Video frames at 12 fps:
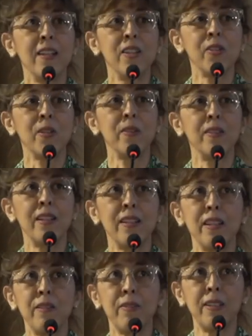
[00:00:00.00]
So there are
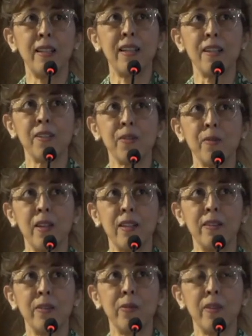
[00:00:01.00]
different layers to
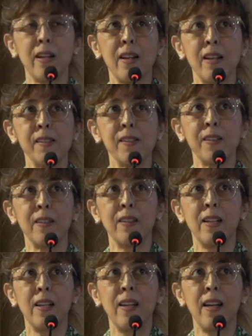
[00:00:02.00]
that, to that answer.
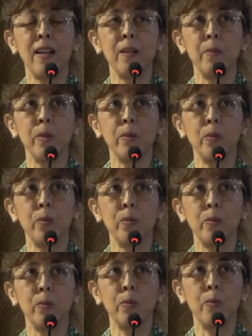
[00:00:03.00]
Um,
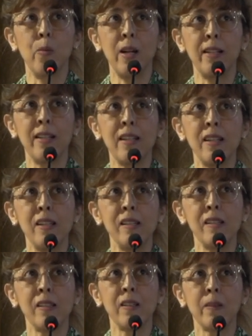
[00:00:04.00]
one
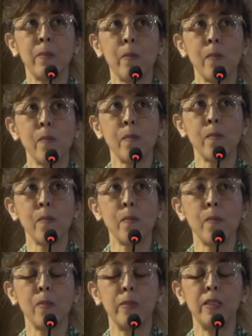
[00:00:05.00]
is
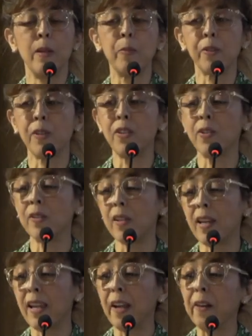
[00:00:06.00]
the positions.
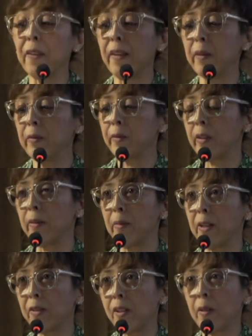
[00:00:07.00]
I held them for
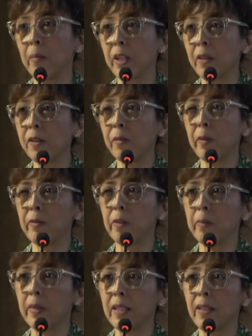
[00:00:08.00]
about ten minutes
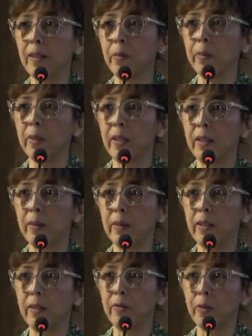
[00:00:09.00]
before making the, the,
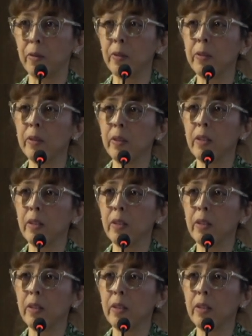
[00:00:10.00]
the photo.